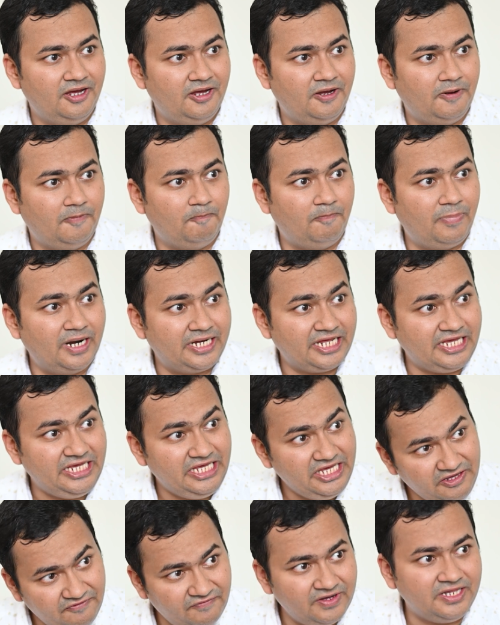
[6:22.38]
But
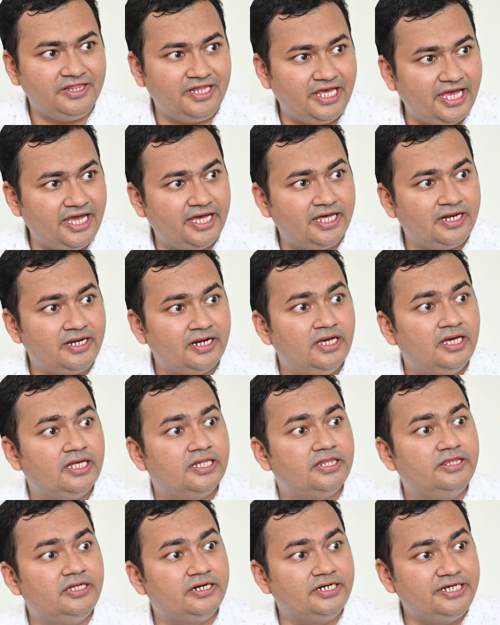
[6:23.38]
even there,
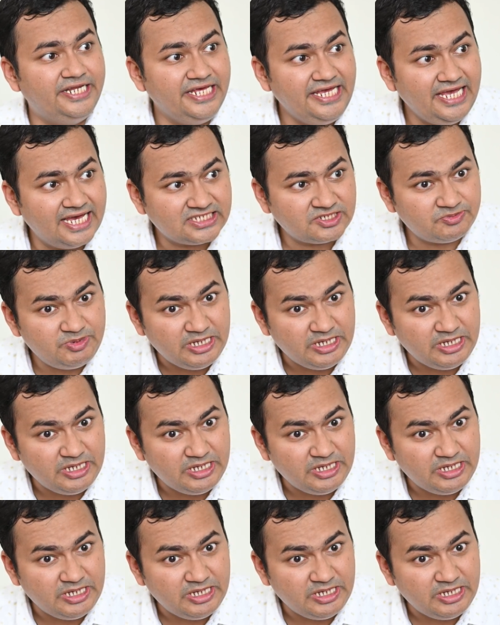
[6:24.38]
the DSP